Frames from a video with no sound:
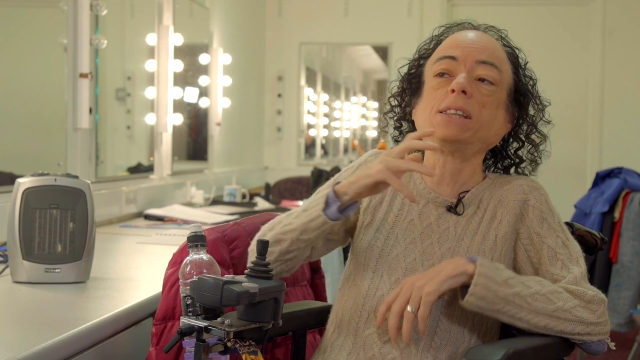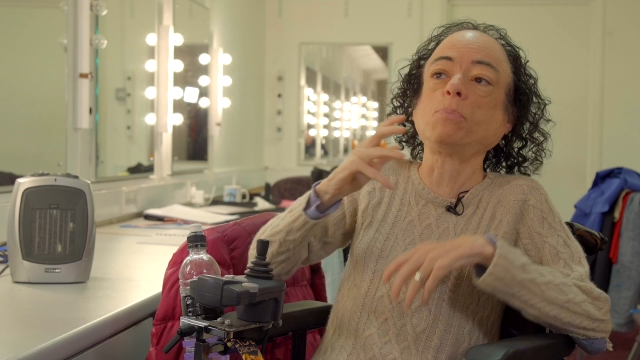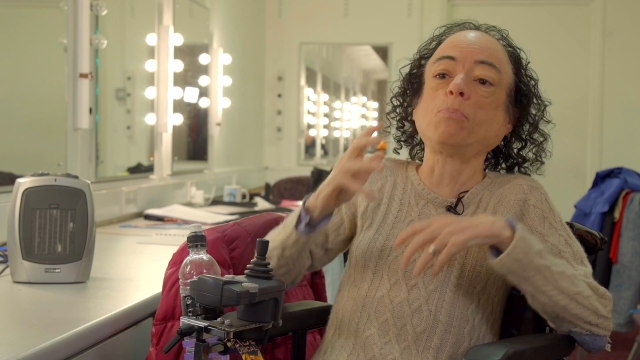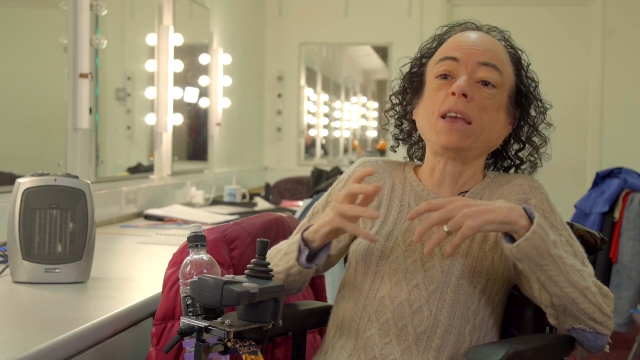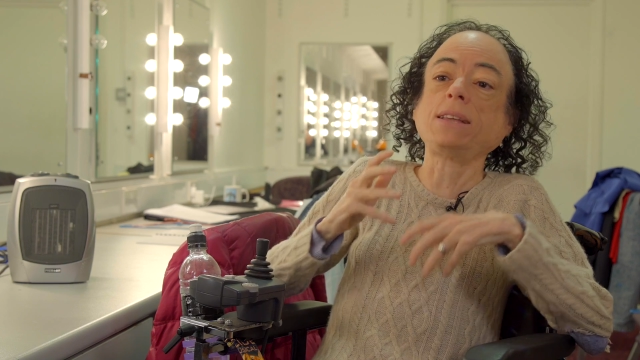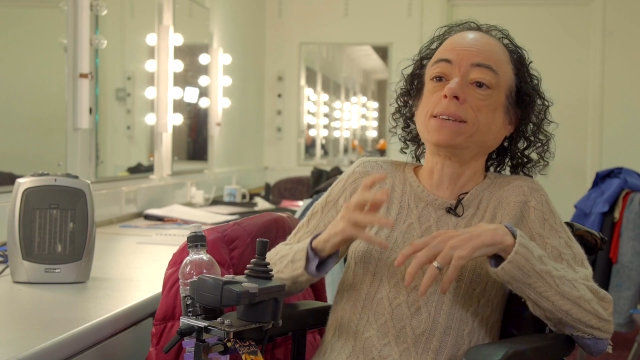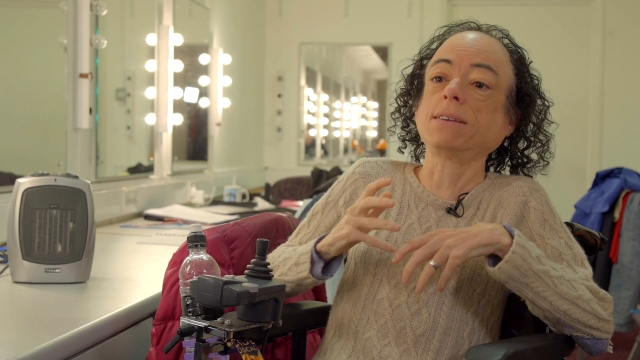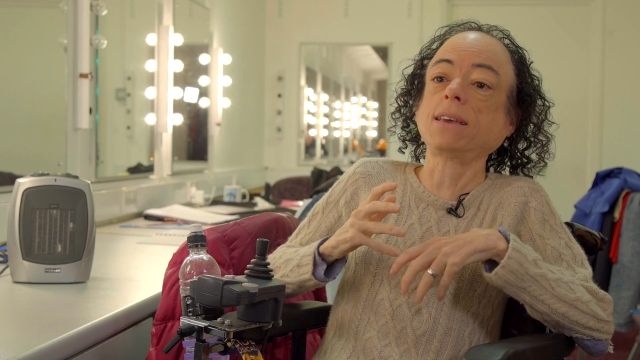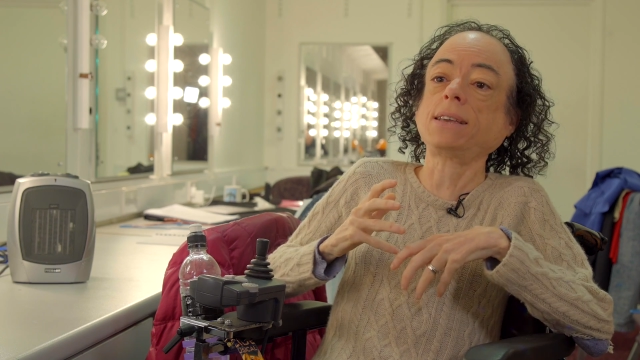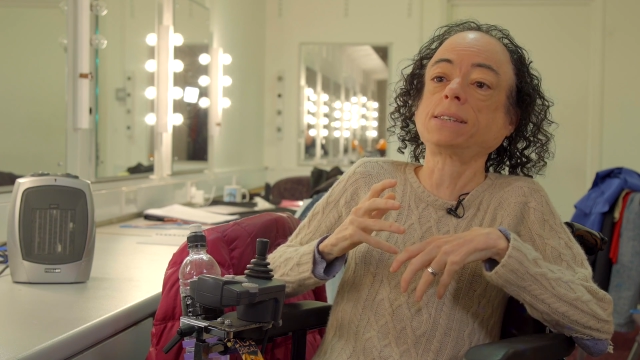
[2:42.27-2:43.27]

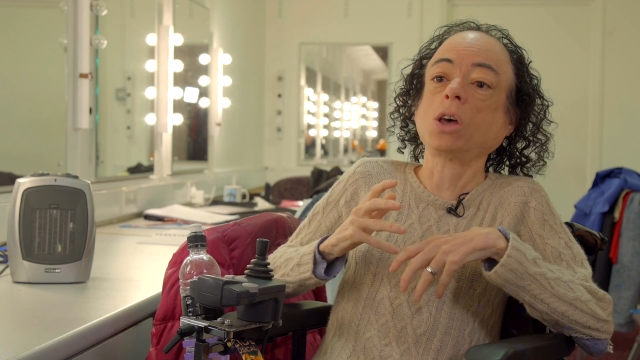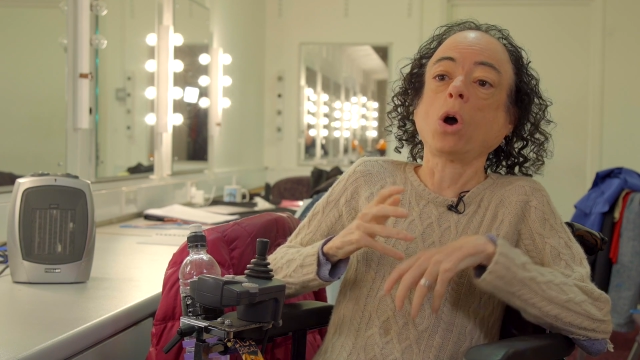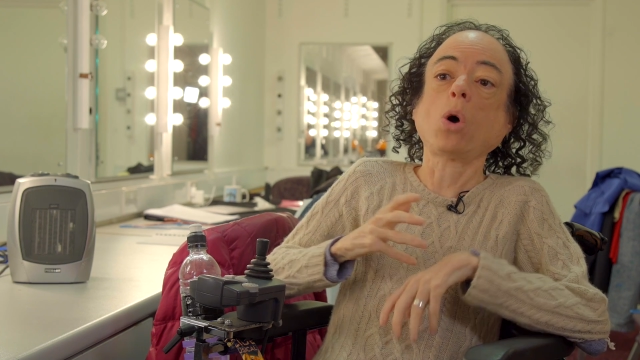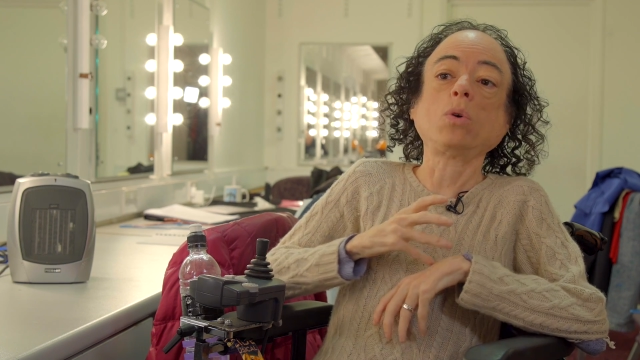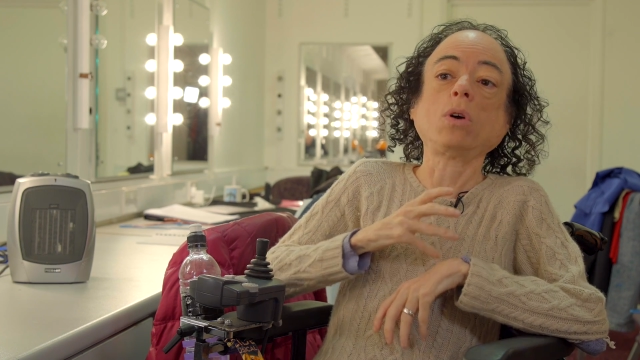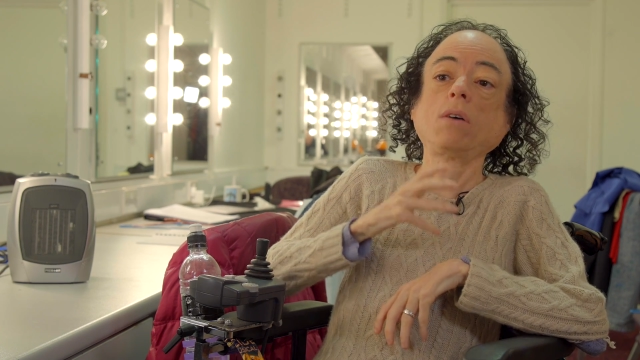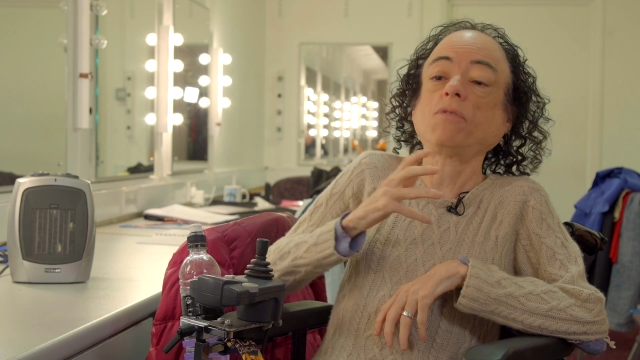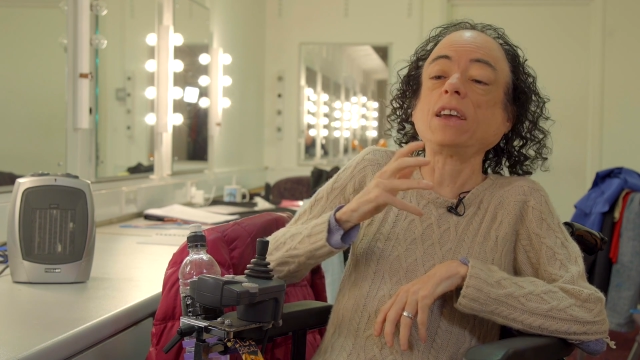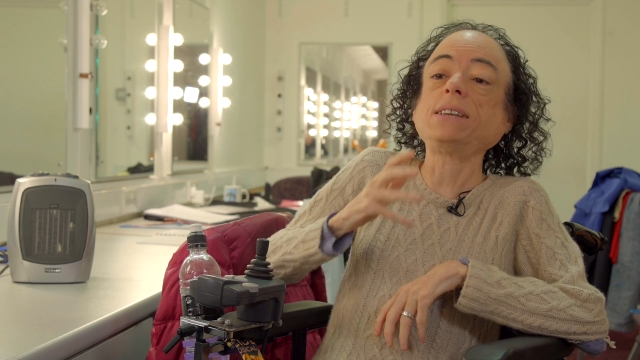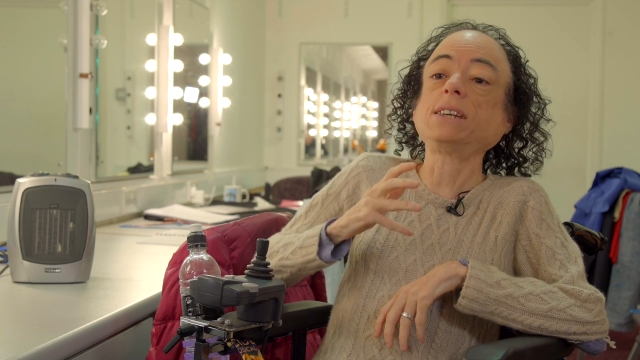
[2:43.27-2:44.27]
debating this or are
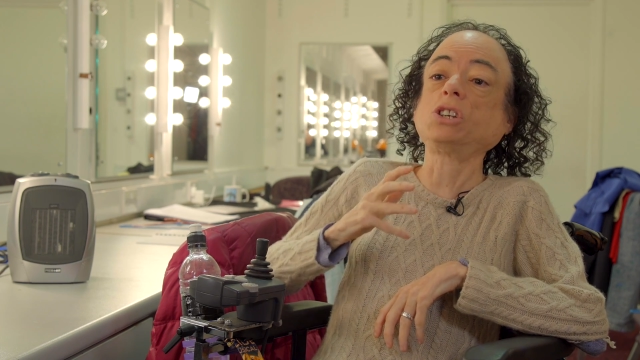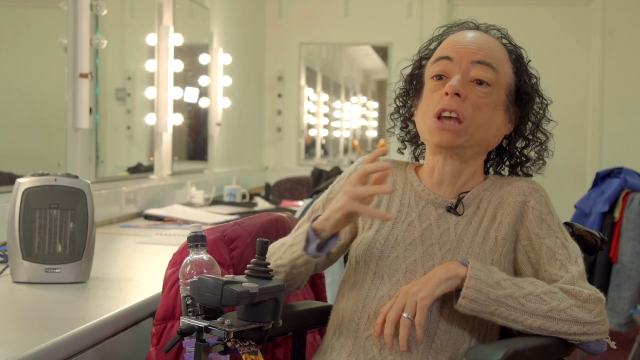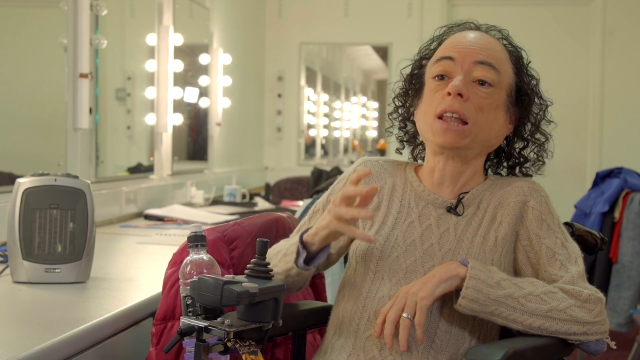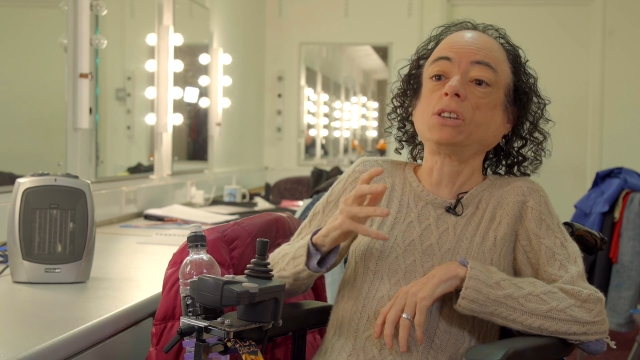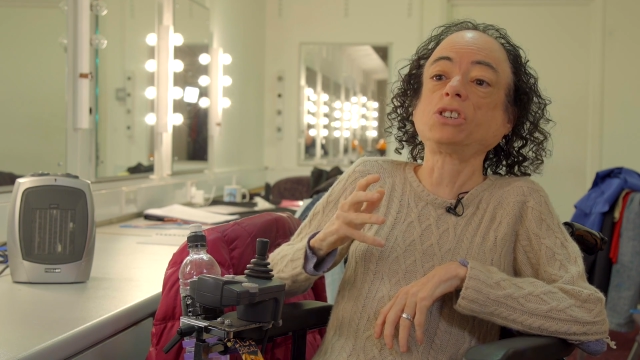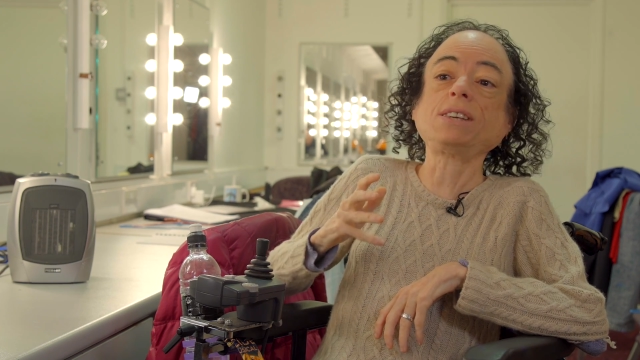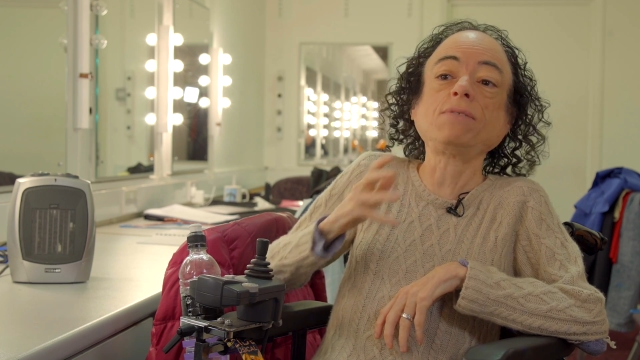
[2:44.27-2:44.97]
facing challenges,